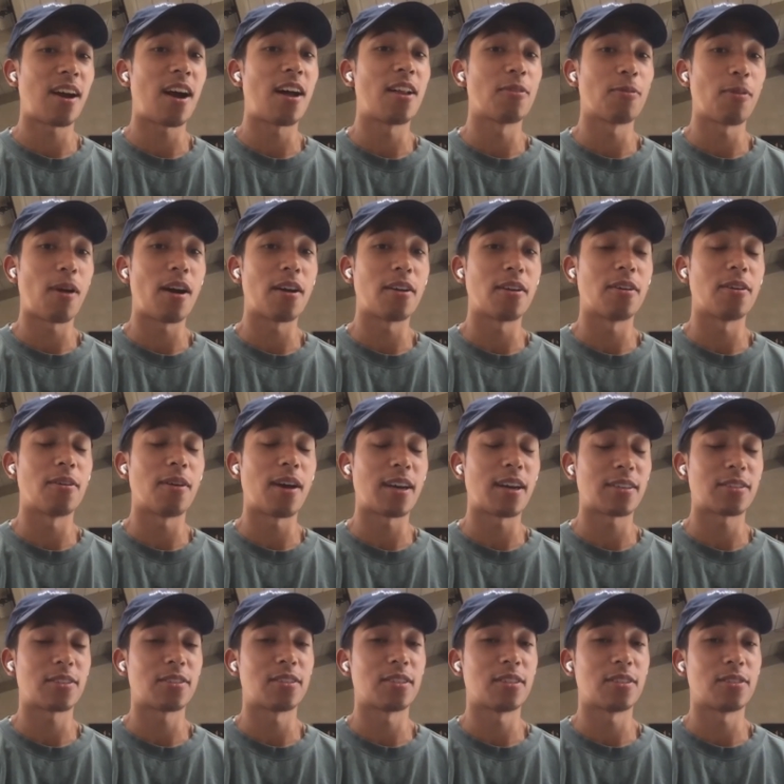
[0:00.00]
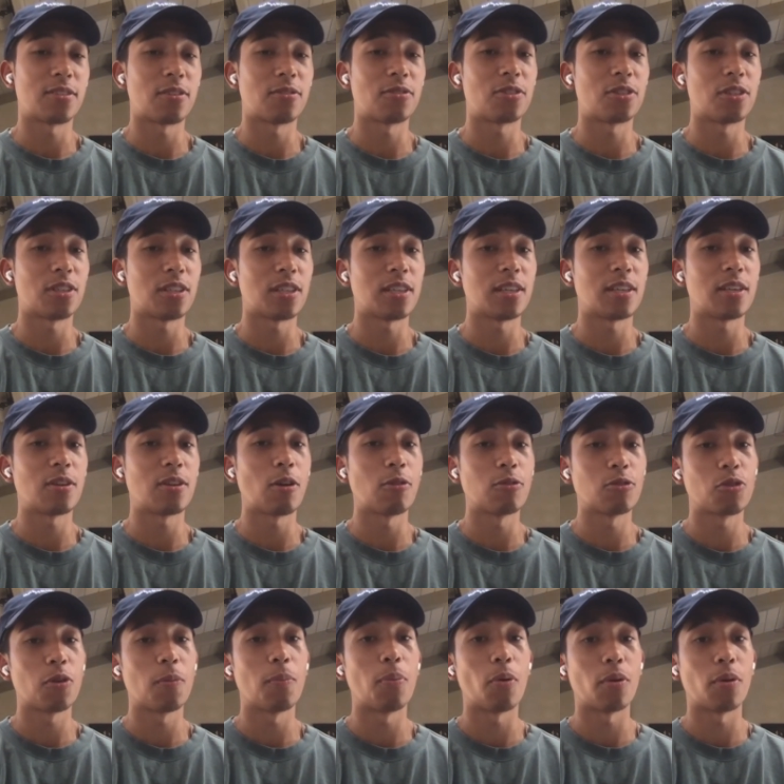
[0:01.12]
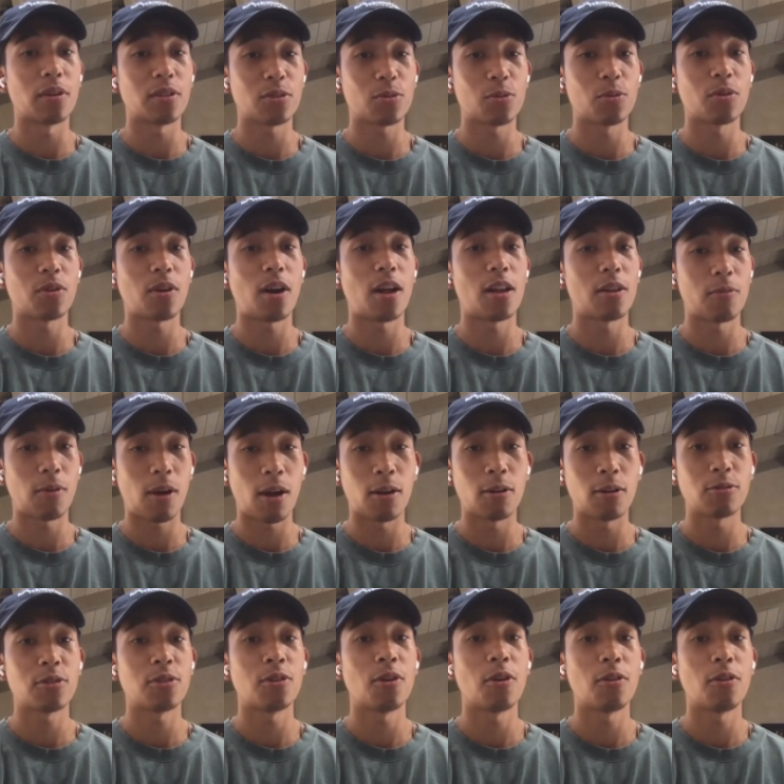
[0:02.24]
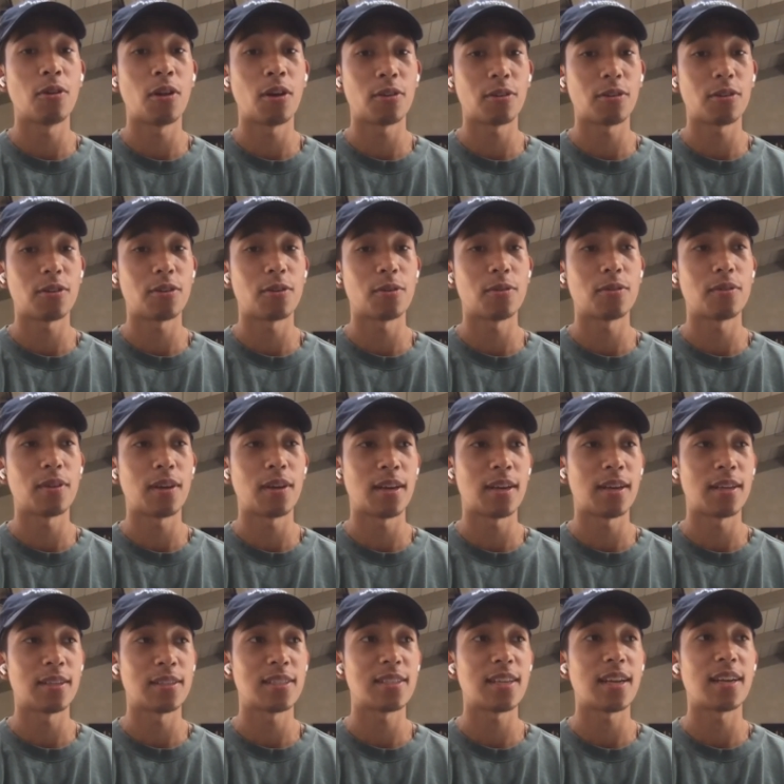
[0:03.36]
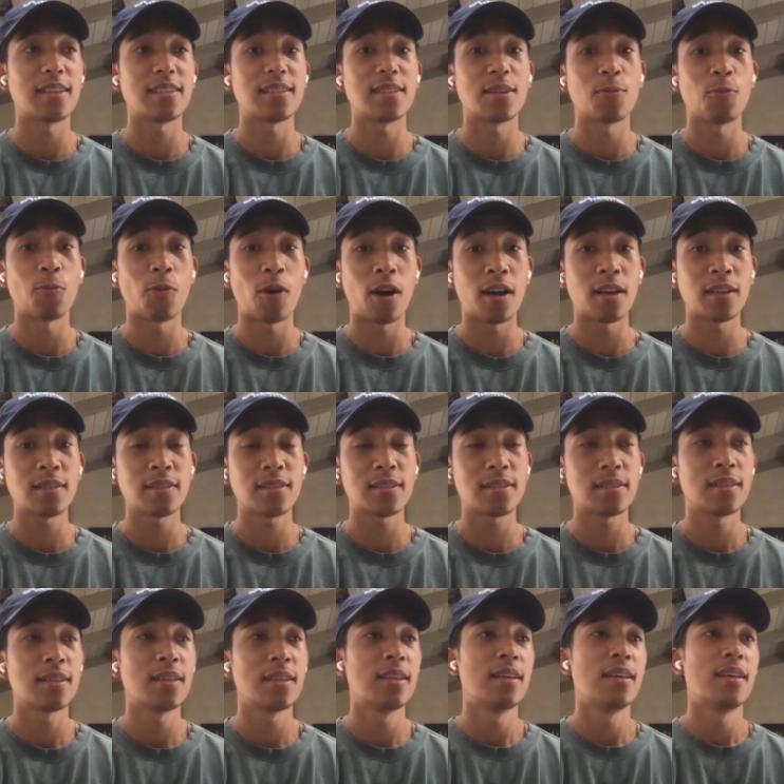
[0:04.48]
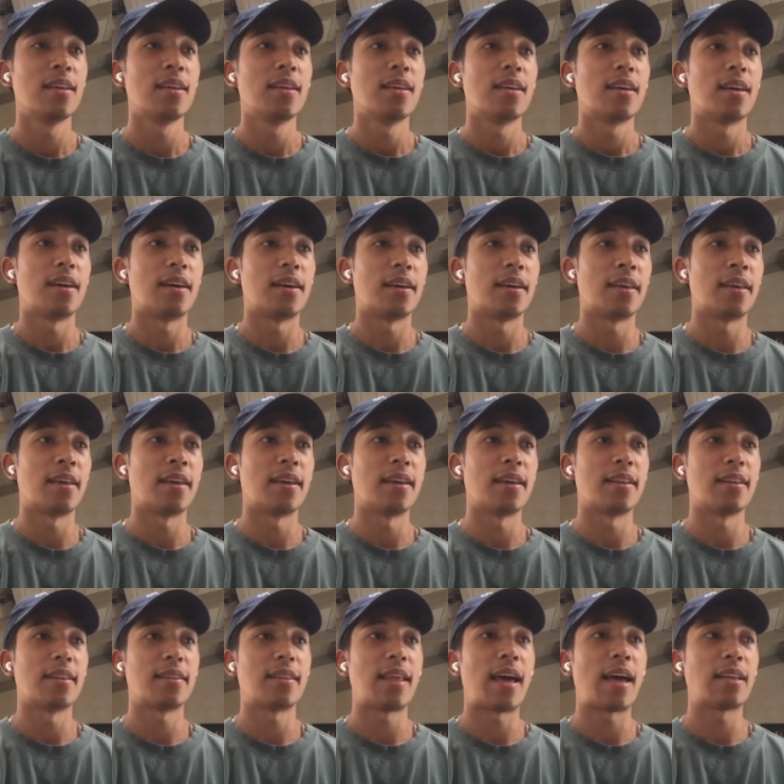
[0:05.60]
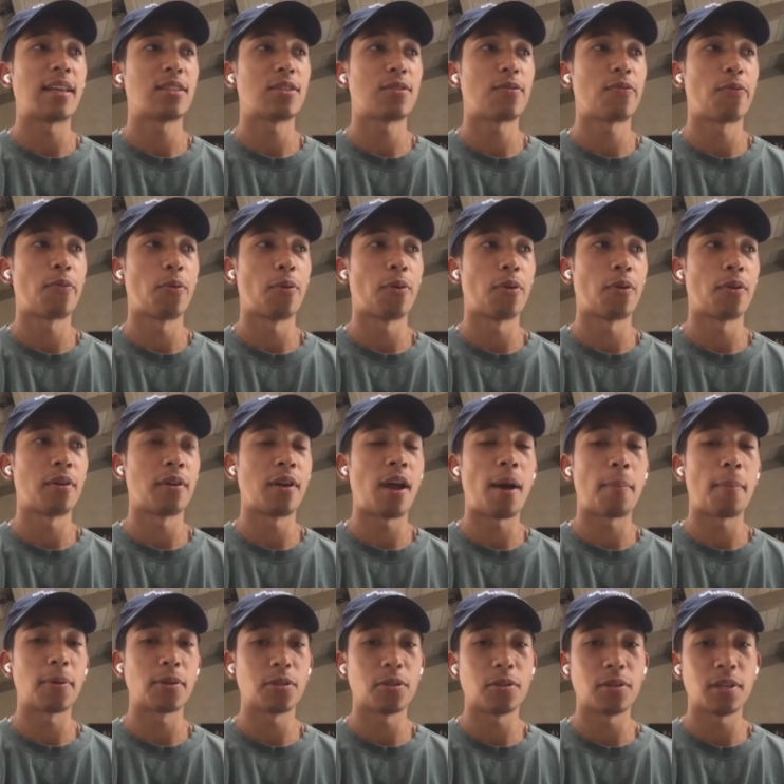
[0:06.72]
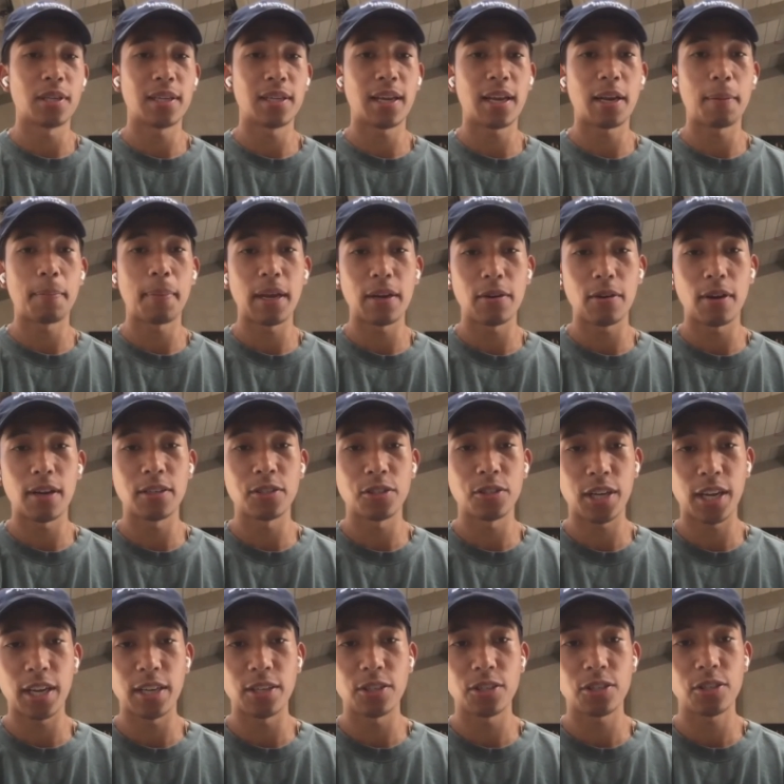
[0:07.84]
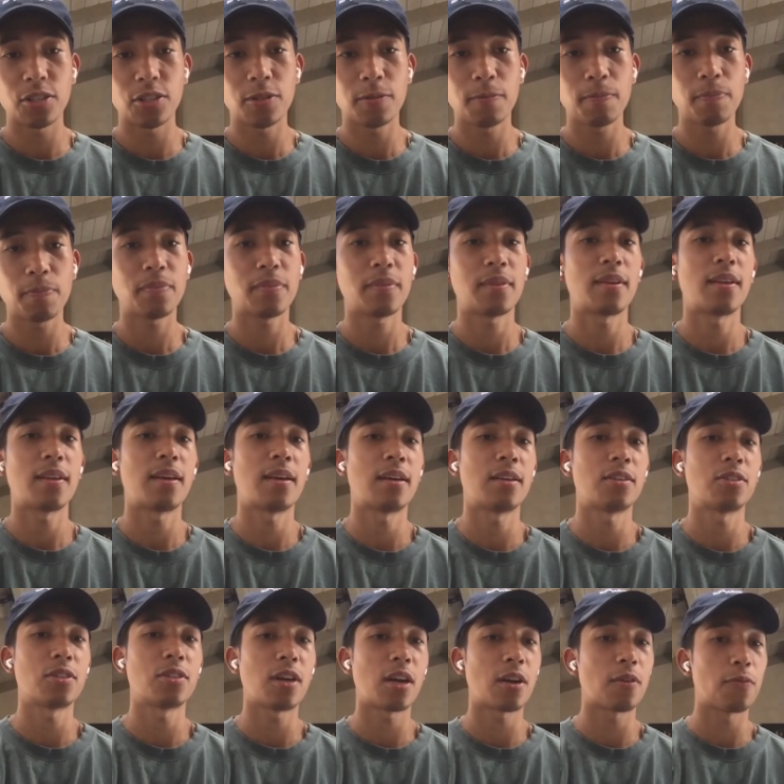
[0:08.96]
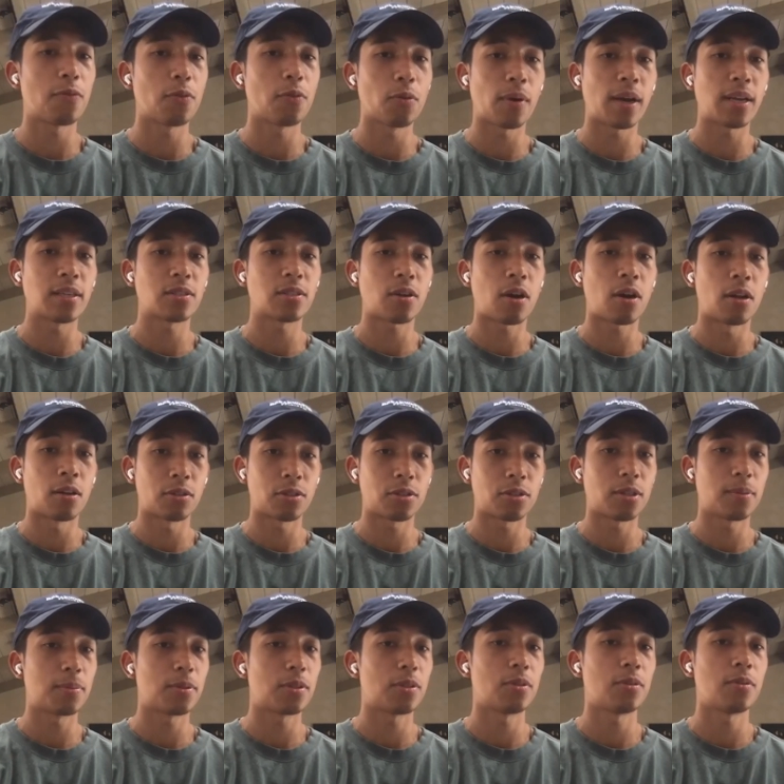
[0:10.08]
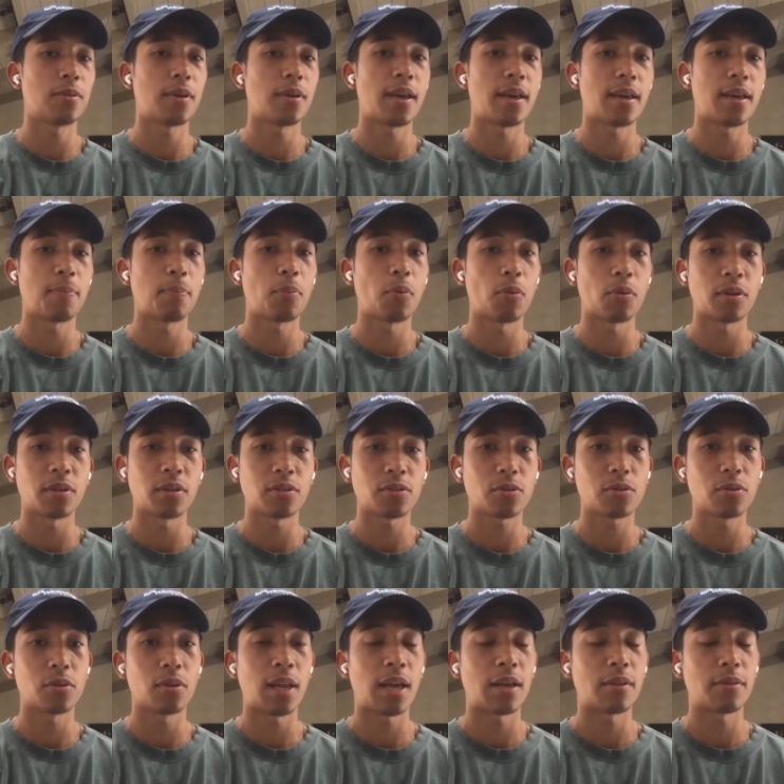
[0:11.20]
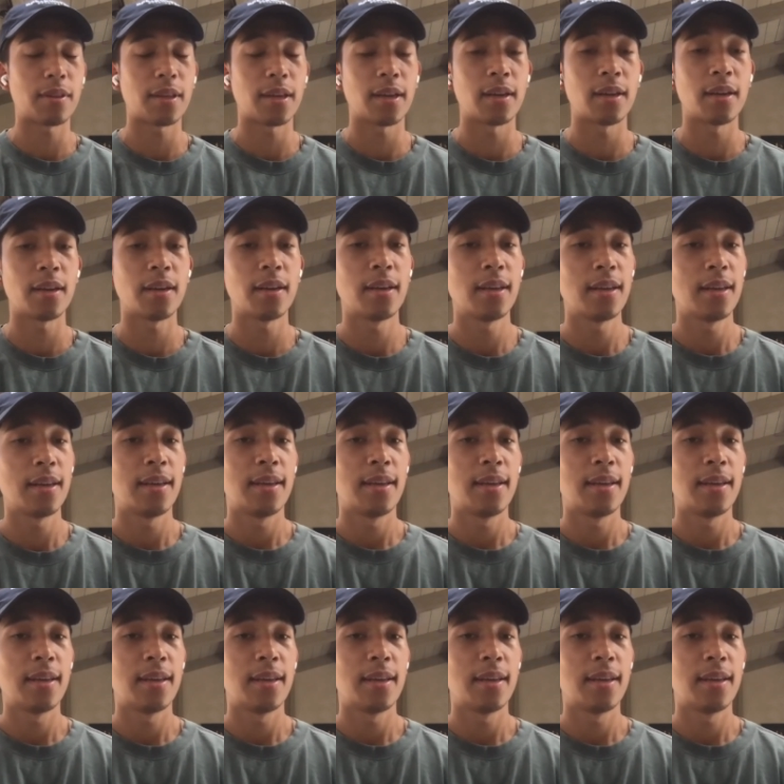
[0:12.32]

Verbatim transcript: Colorado, actually. So she goes to a boarding school in Colorado. She no longer studies in Watts. And that's for an opportunity at a better education. She got a full ride scholarship to a boarding school out there.